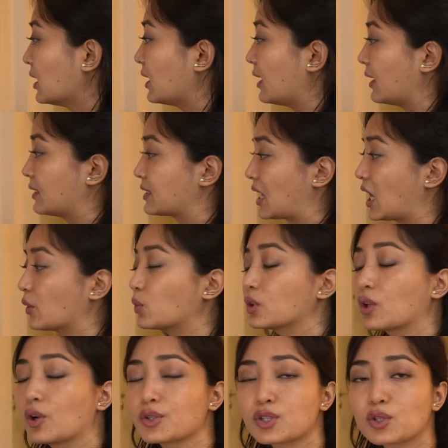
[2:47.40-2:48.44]
and I
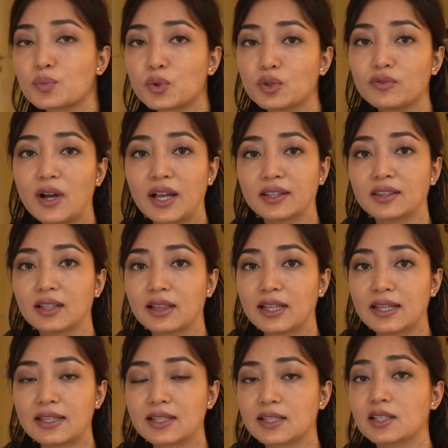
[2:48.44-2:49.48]
will also provide the
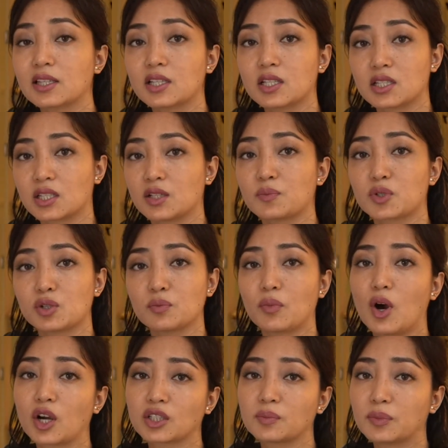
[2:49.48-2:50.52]
link in the description
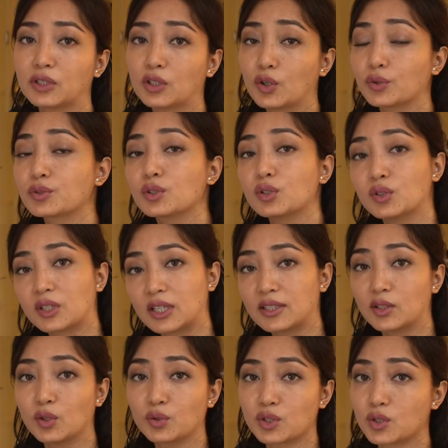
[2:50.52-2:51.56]
box below so you can
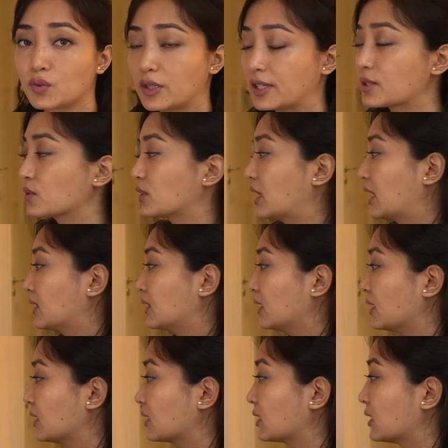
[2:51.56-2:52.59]
go straight to that
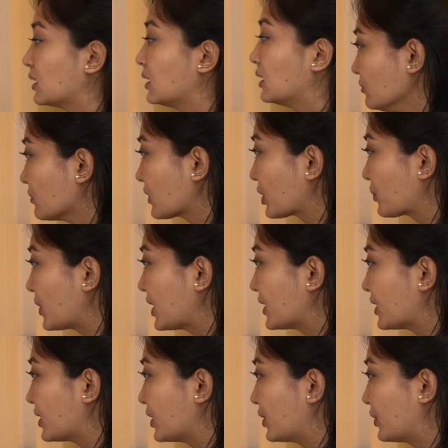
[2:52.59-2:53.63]
link right
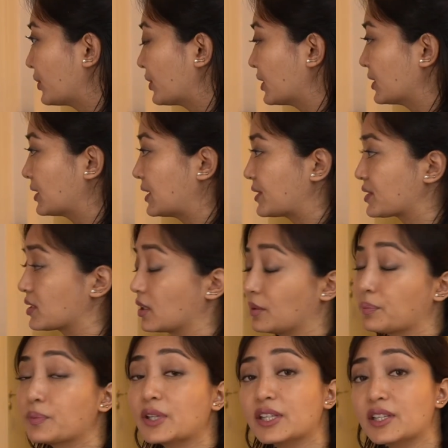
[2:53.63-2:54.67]
here. And it's
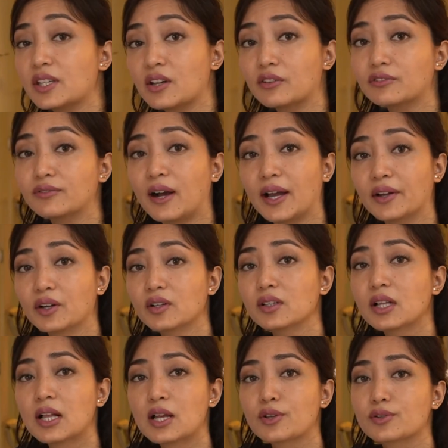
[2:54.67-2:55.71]
a PDF file,
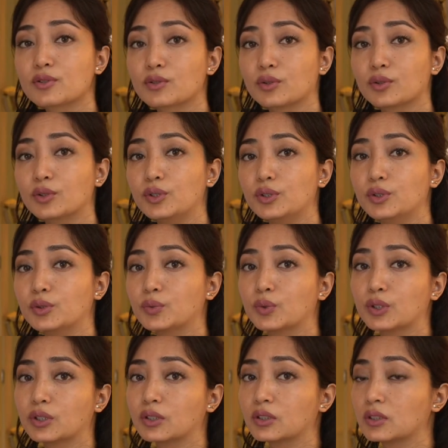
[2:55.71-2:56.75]
so you
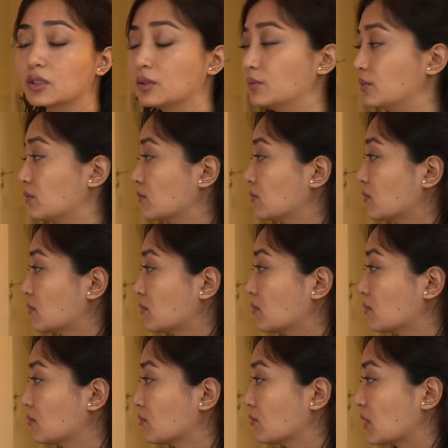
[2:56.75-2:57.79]
will
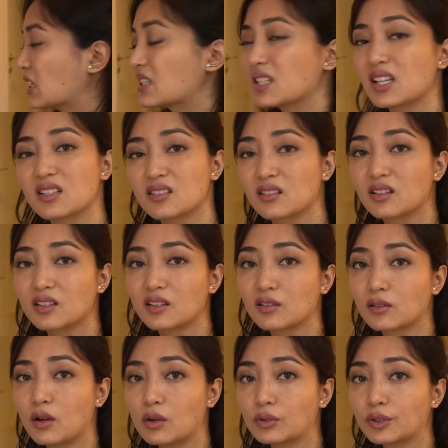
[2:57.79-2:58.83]
it takes a little
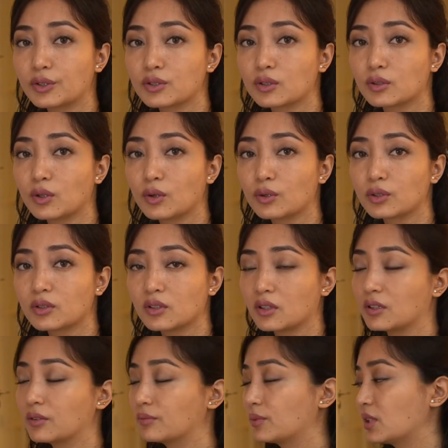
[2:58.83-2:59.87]
longer to load.
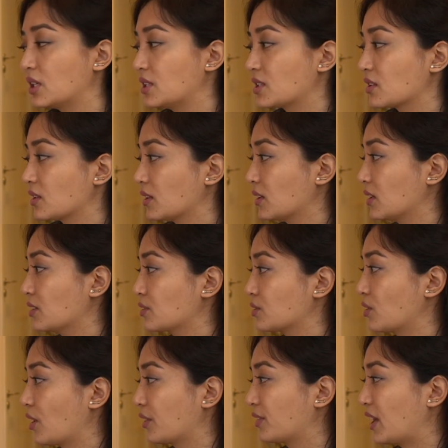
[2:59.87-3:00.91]
The internet is
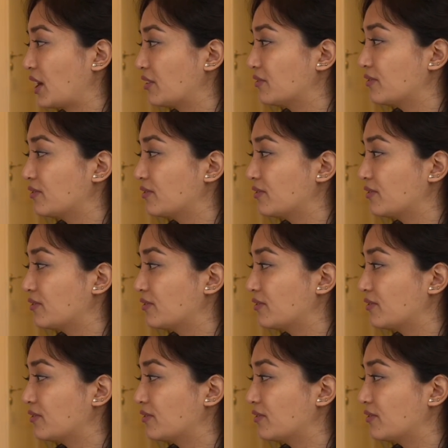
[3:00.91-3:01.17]
not that